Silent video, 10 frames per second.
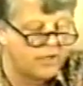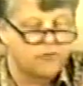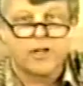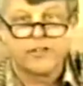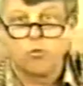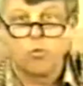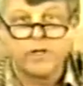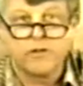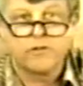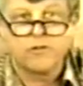It's like the
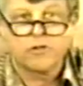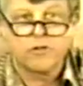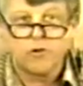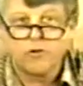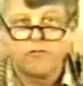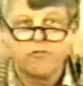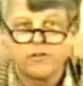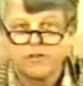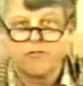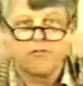wind. You can only
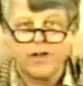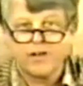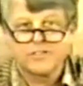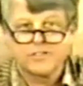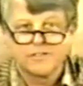feel the effects.